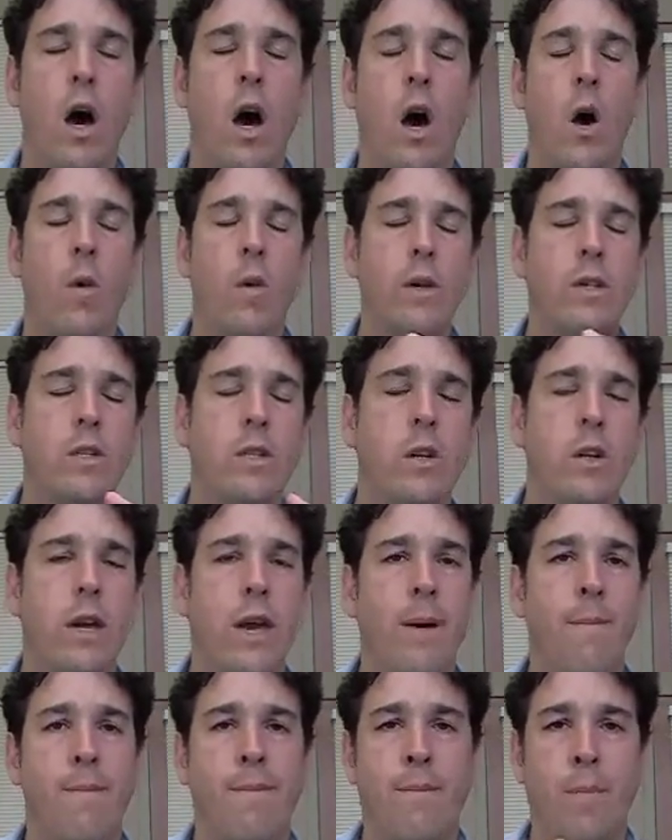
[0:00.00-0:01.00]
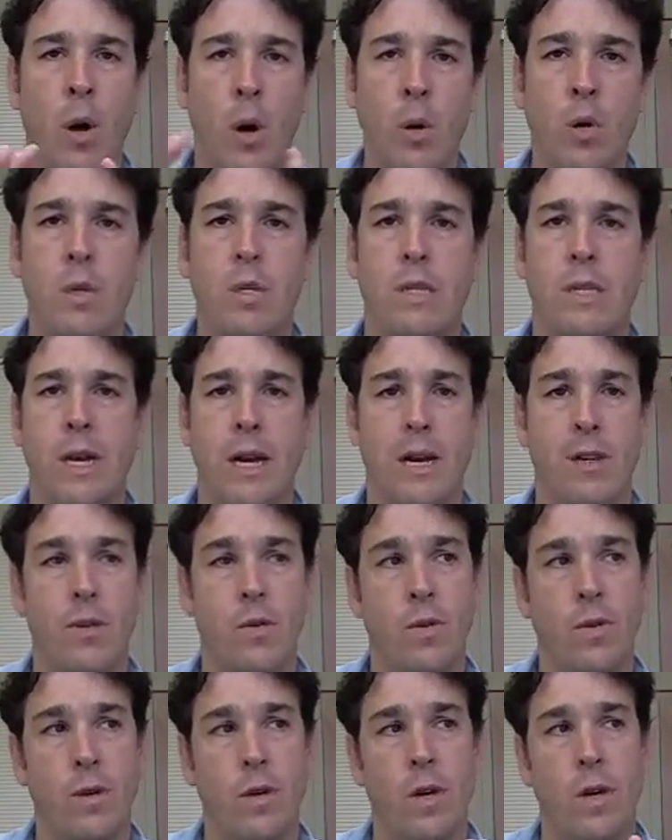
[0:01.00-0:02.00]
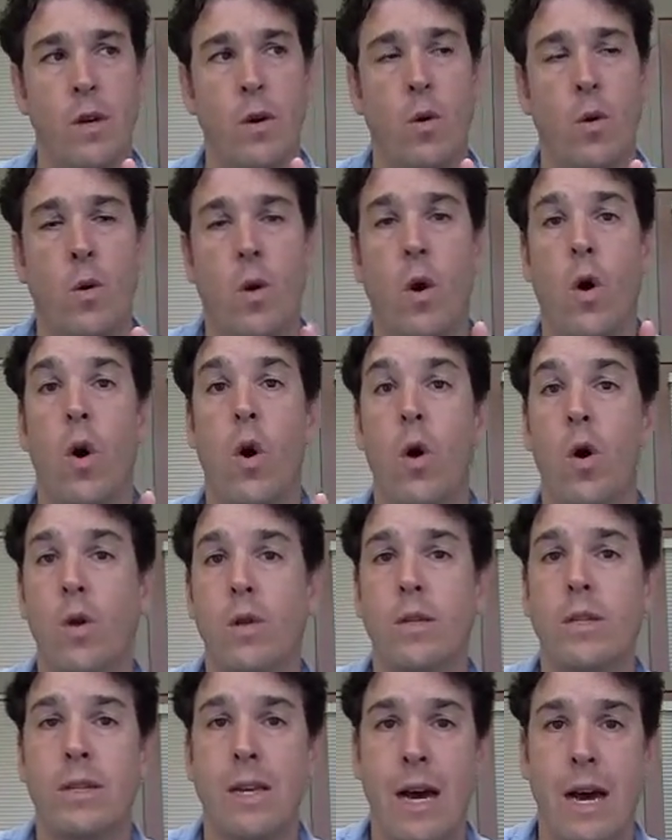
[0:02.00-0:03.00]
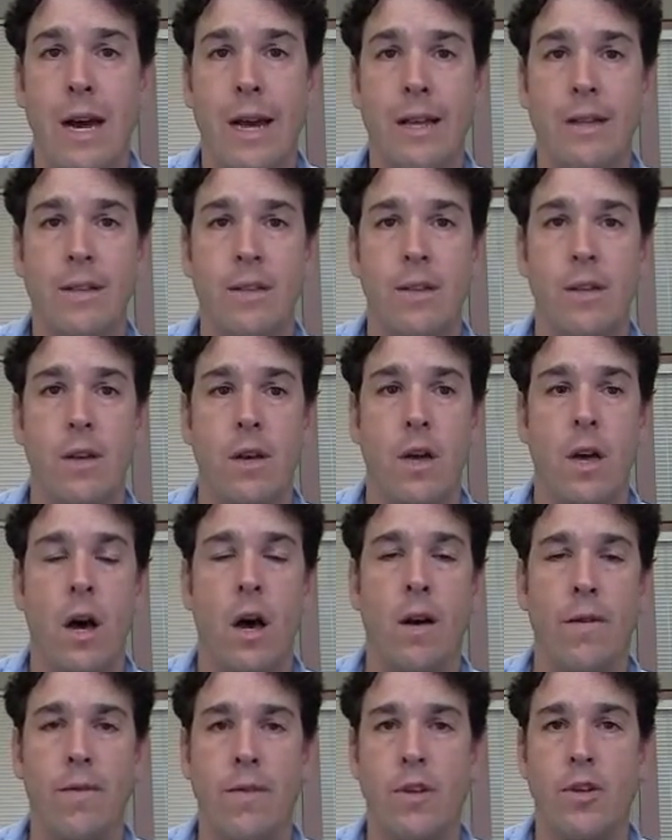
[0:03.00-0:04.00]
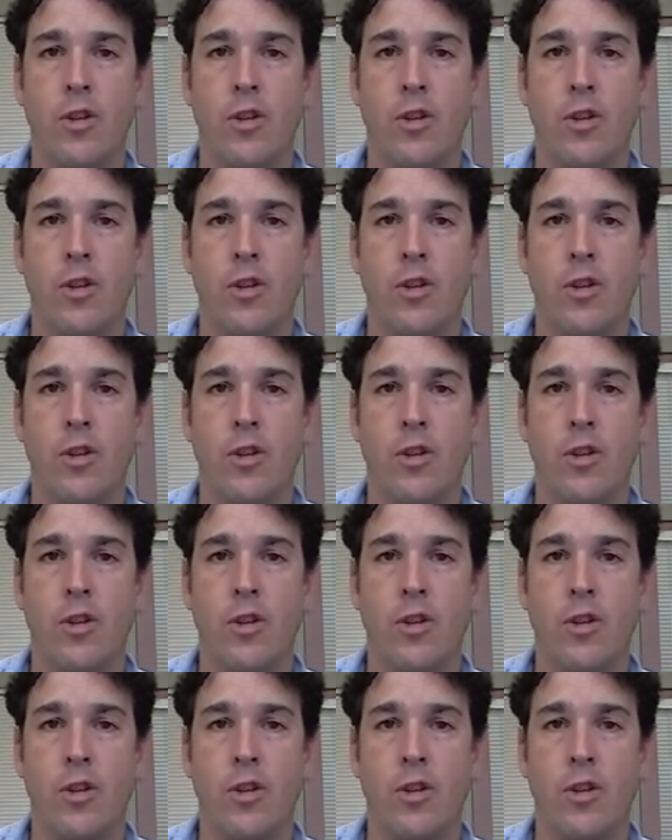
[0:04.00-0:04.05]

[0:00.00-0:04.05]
Always look at both sides or all sides of the